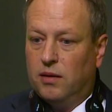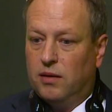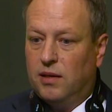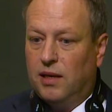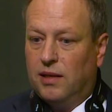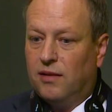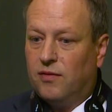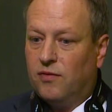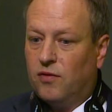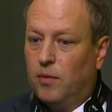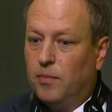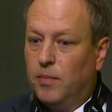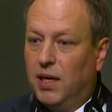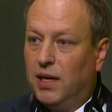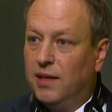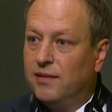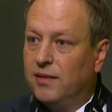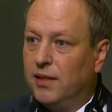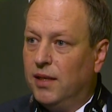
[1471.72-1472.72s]
That's from
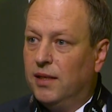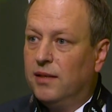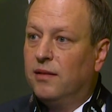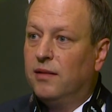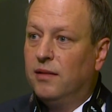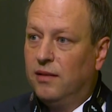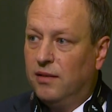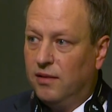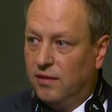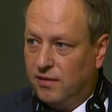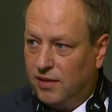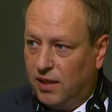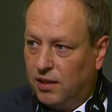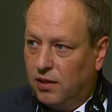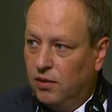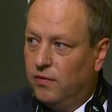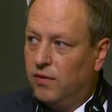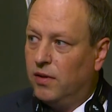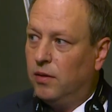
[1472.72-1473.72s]
my side.
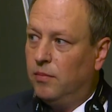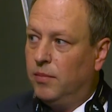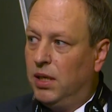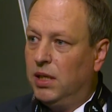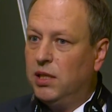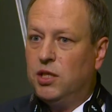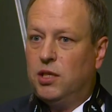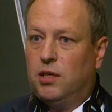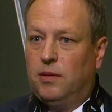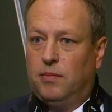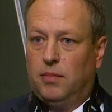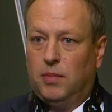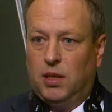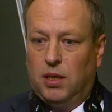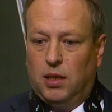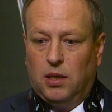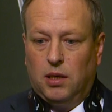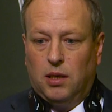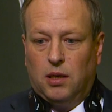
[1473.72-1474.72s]
Thank you very much.
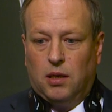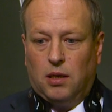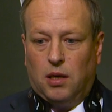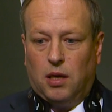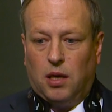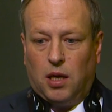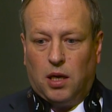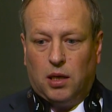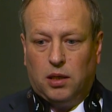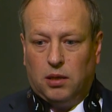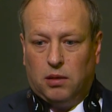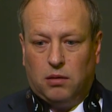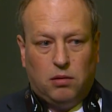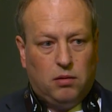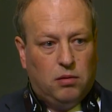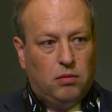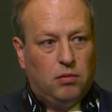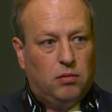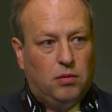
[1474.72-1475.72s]
And
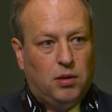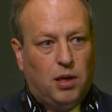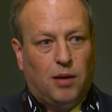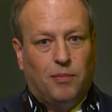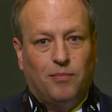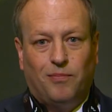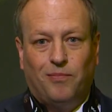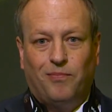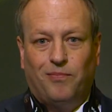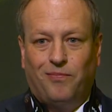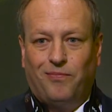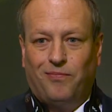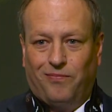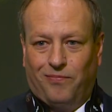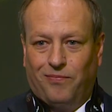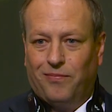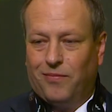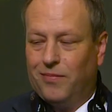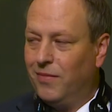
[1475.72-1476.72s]
yeah,
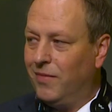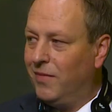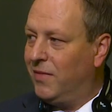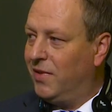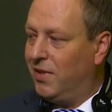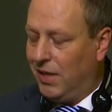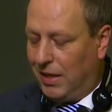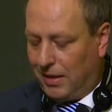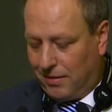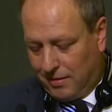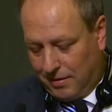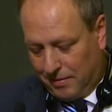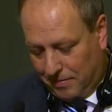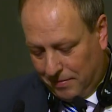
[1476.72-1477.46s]
thanks.